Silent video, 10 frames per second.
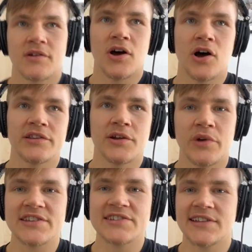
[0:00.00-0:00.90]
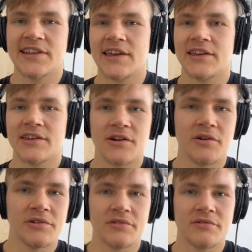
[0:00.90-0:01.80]
all the wrestling, you know,
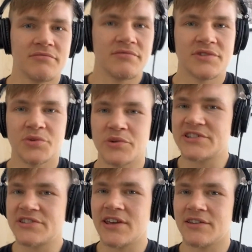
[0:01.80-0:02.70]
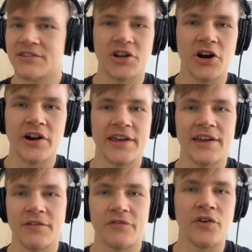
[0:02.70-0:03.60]
and twisting and
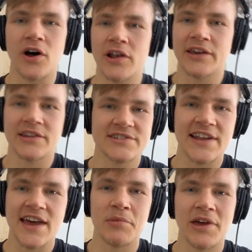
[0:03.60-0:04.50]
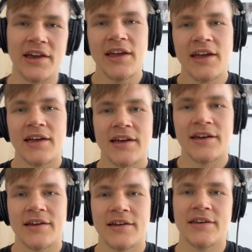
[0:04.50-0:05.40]
turning and falling and slamming,
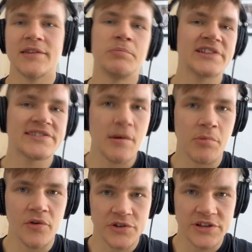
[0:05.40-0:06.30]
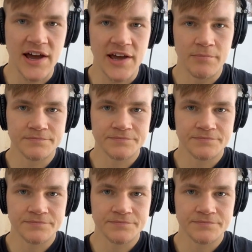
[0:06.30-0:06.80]
it builds up over time.